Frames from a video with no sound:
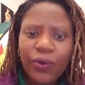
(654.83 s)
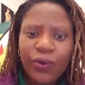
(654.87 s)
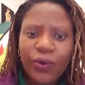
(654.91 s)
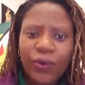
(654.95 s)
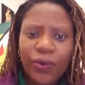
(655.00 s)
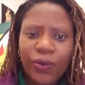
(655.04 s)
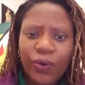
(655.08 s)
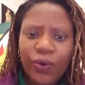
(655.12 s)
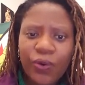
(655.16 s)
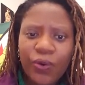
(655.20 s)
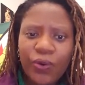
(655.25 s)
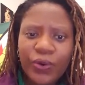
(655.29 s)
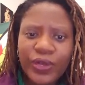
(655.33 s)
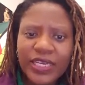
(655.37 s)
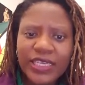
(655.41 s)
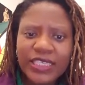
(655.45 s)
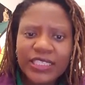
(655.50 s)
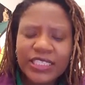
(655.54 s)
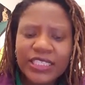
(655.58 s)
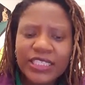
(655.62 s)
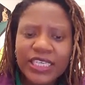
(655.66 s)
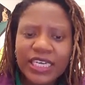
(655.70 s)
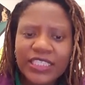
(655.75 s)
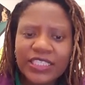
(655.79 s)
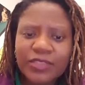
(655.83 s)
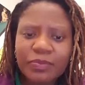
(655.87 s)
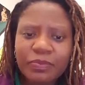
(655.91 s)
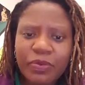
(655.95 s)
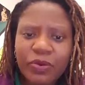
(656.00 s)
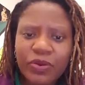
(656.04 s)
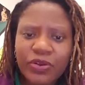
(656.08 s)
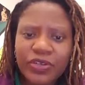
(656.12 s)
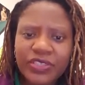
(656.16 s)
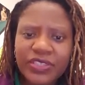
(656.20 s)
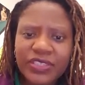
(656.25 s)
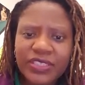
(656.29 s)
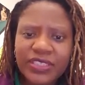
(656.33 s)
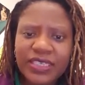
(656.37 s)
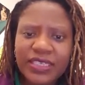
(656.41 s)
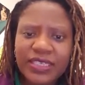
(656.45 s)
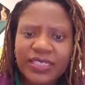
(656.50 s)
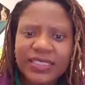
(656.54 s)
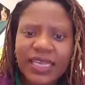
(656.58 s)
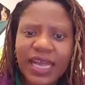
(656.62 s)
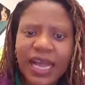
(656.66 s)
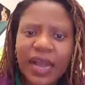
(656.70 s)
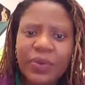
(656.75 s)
or is just politics?